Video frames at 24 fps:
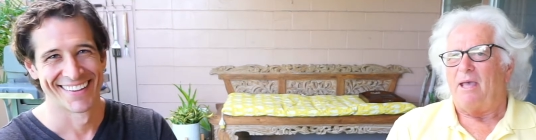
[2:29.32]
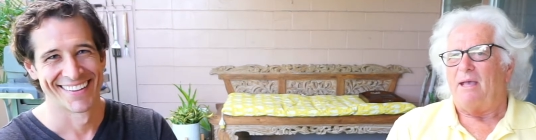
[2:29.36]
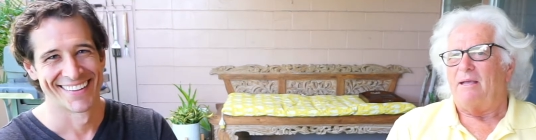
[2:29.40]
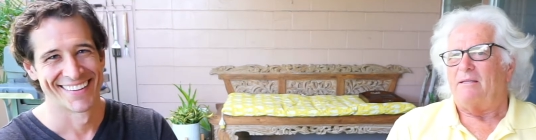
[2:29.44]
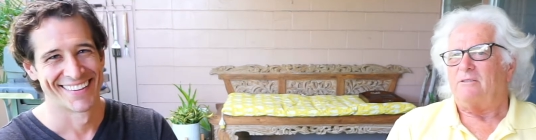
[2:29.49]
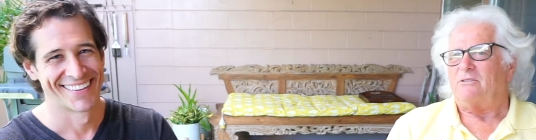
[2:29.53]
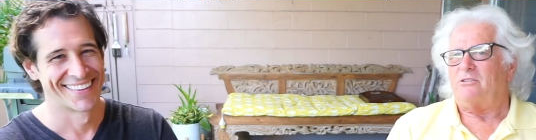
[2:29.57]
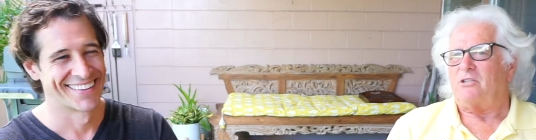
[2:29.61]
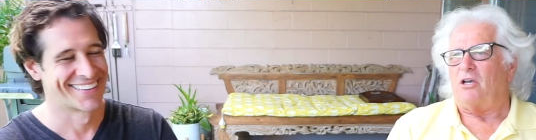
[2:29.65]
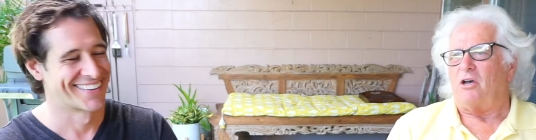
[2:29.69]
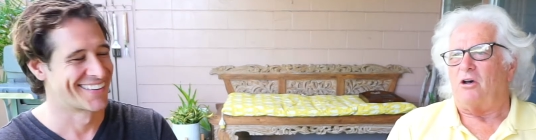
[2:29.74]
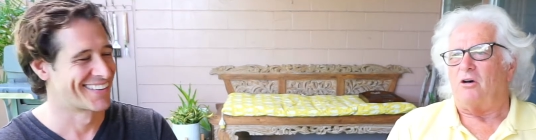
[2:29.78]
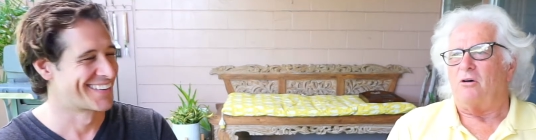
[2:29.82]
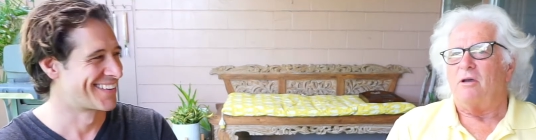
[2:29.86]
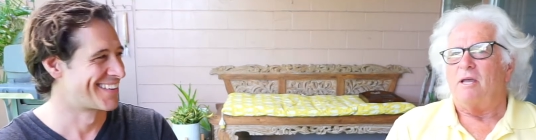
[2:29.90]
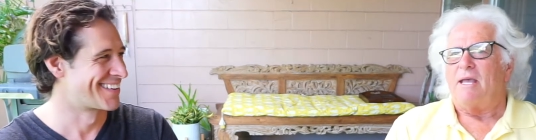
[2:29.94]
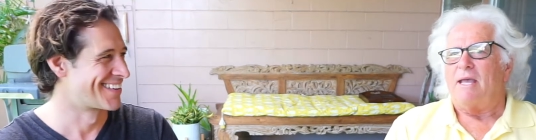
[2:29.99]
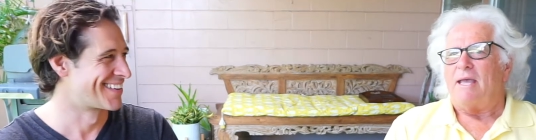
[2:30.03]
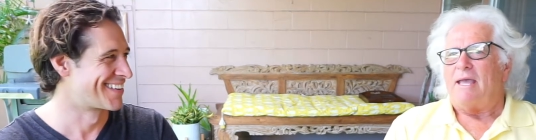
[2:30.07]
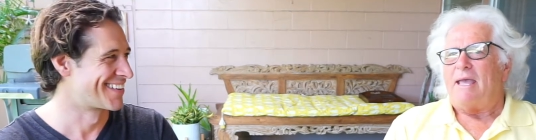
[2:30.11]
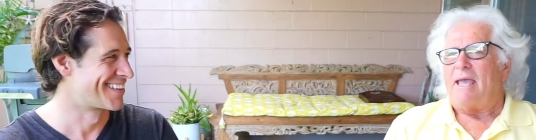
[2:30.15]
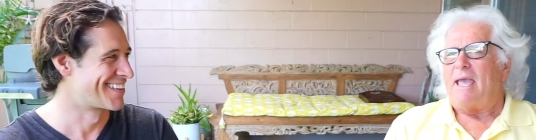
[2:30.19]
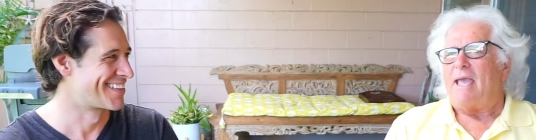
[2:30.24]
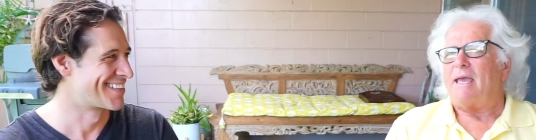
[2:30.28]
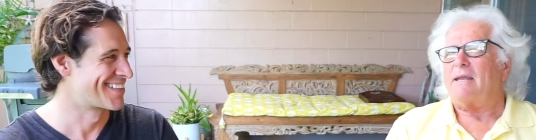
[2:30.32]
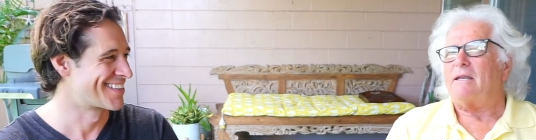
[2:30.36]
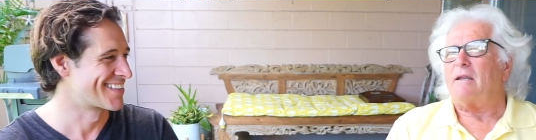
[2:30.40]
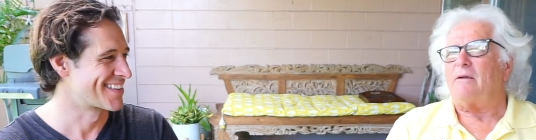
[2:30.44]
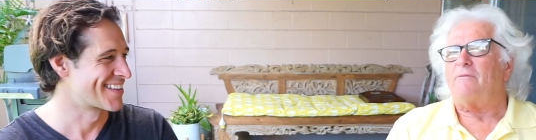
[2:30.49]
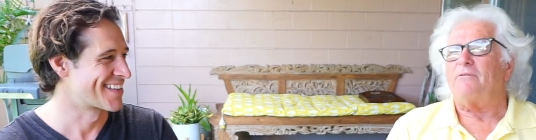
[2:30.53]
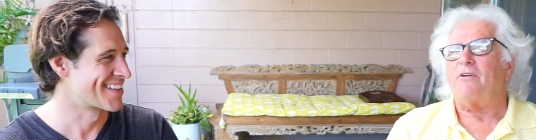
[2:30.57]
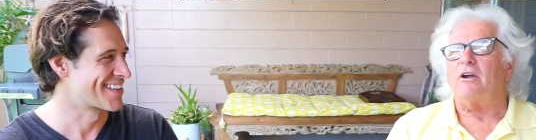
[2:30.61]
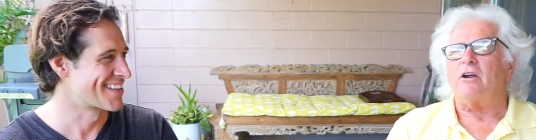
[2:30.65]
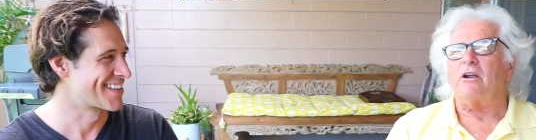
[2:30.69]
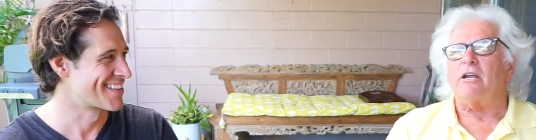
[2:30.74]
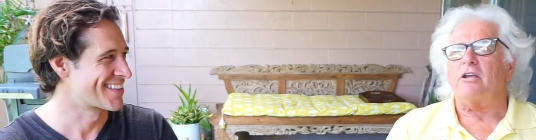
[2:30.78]
Speaker 1: So, and they're
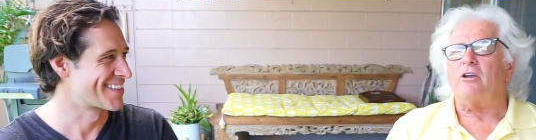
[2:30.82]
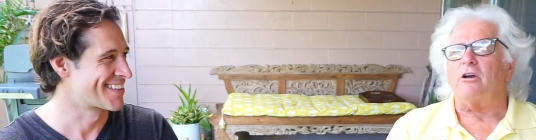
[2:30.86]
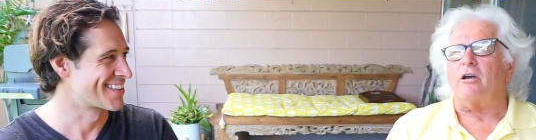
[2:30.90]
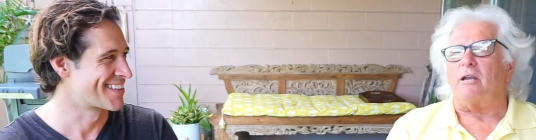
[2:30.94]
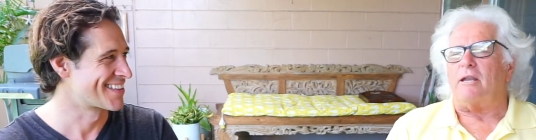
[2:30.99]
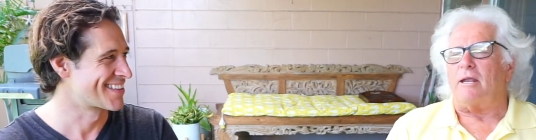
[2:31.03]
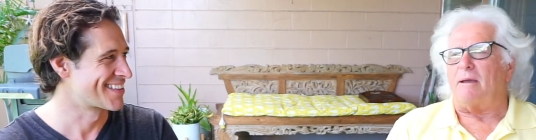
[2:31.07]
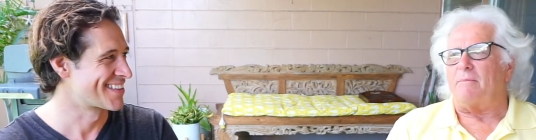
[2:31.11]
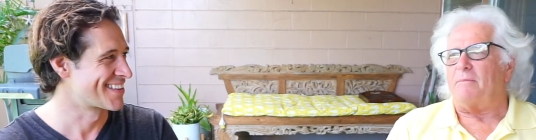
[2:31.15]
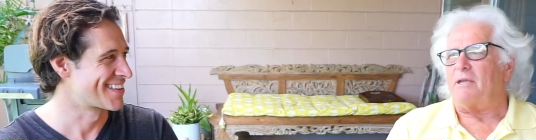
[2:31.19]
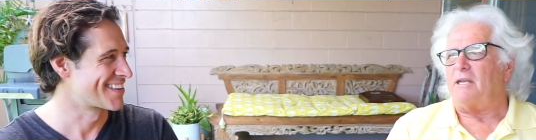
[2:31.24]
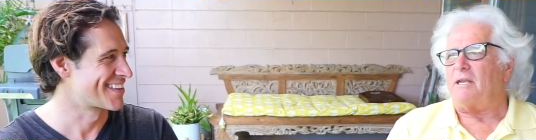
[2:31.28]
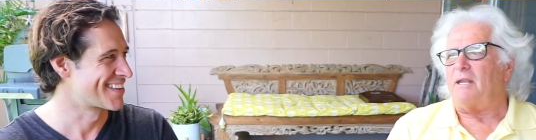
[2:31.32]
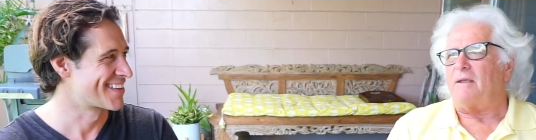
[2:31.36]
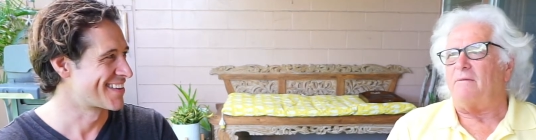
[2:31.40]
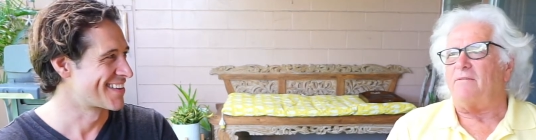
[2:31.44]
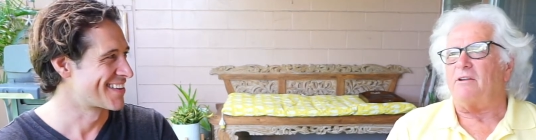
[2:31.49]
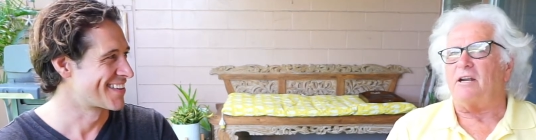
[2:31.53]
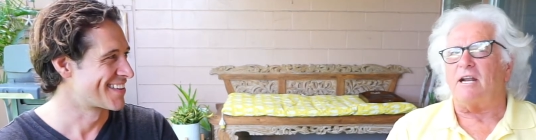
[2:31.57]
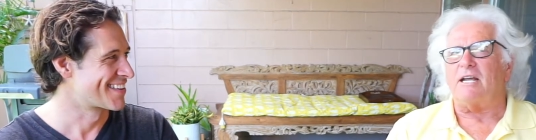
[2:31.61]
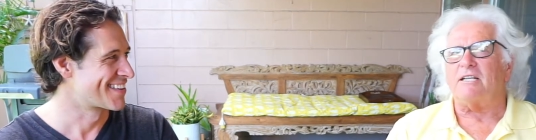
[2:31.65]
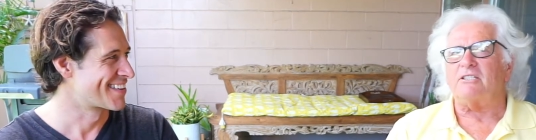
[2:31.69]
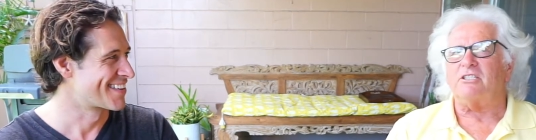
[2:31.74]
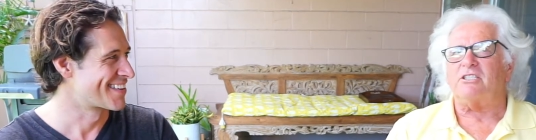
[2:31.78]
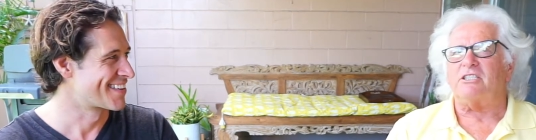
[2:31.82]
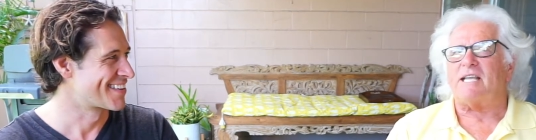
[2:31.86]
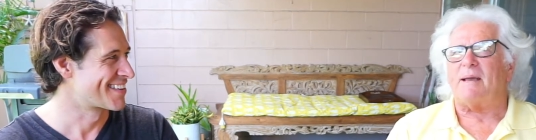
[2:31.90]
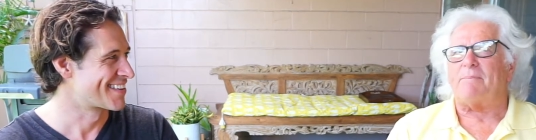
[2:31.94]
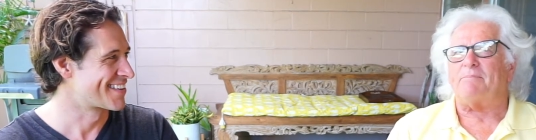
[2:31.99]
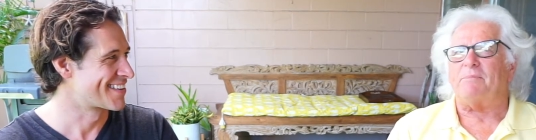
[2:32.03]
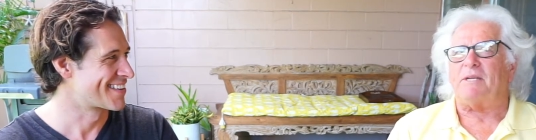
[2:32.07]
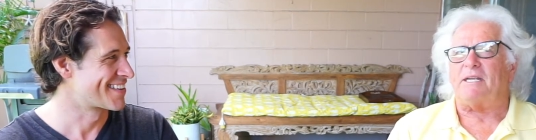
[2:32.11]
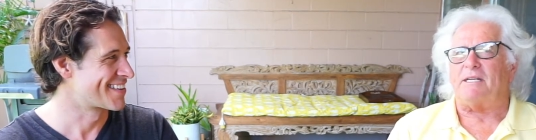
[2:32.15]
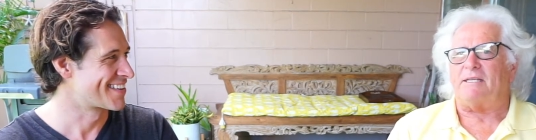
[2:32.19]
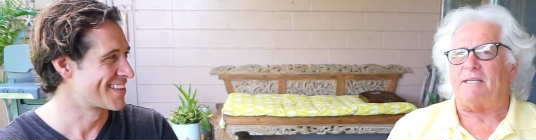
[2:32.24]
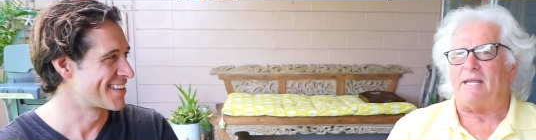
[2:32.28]
very good. I mean, even on
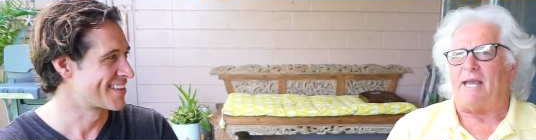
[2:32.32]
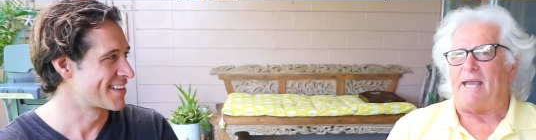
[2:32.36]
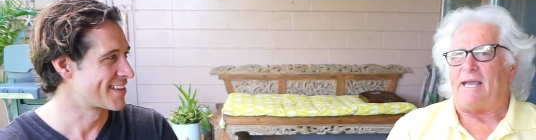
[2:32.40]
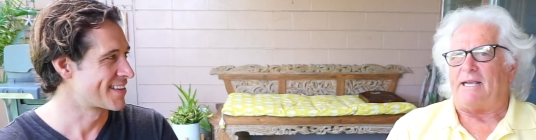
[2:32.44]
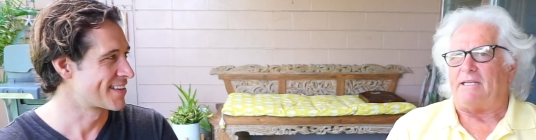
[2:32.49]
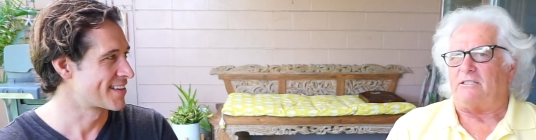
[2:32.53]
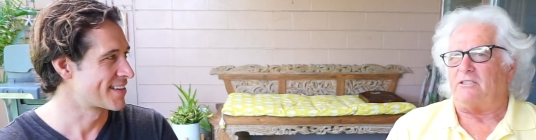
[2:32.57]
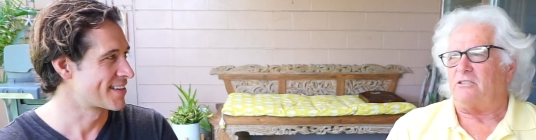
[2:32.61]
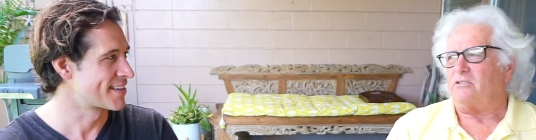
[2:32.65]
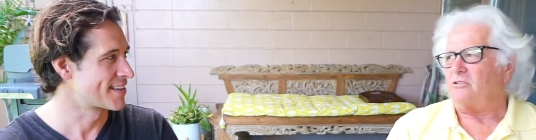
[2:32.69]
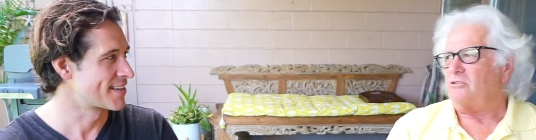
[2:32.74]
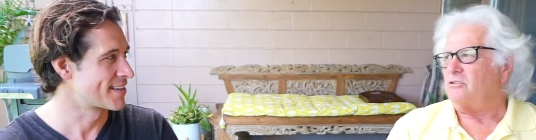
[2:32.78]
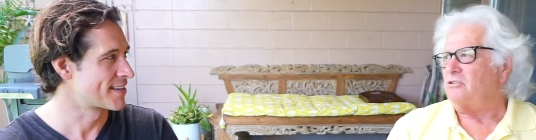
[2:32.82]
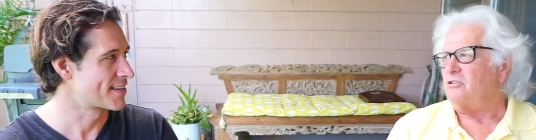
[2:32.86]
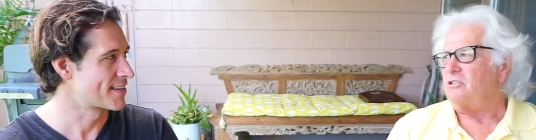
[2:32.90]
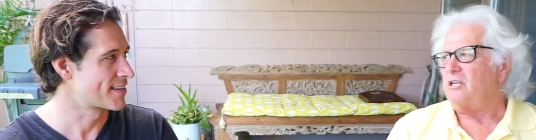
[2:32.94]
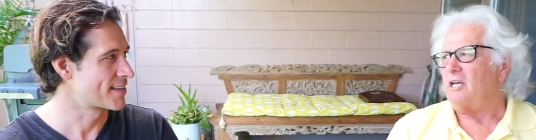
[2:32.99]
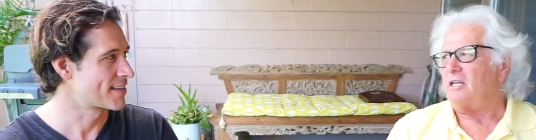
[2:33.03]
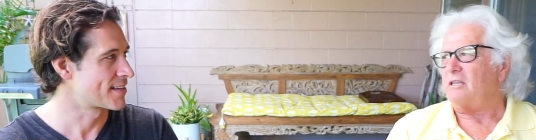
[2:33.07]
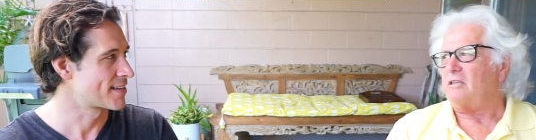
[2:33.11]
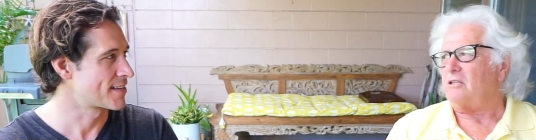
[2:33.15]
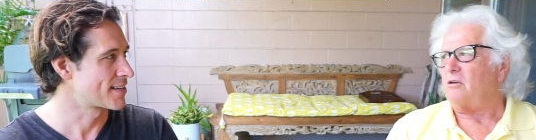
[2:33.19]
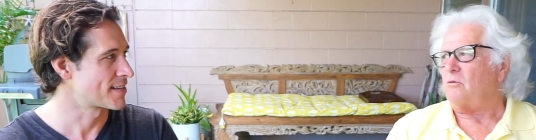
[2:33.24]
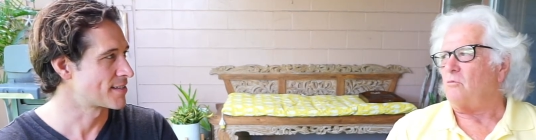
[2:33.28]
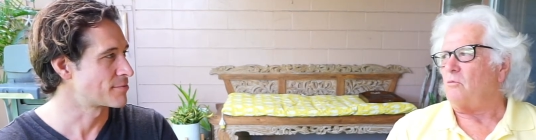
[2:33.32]
septic tanks, there's nothing